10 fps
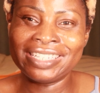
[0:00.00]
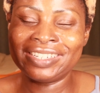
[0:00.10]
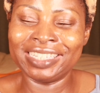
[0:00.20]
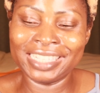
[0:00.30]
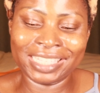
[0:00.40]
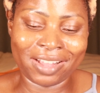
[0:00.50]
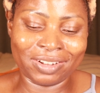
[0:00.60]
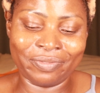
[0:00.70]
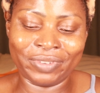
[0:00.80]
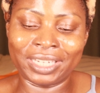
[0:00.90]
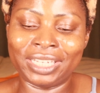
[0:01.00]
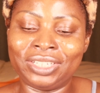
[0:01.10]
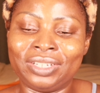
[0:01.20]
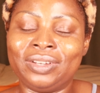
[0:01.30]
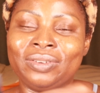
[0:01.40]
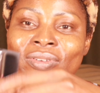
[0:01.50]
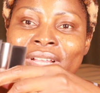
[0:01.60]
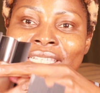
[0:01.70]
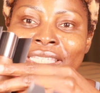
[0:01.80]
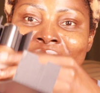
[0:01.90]
So this is how the foundation look.
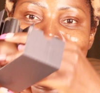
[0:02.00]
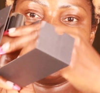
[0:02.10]
You can see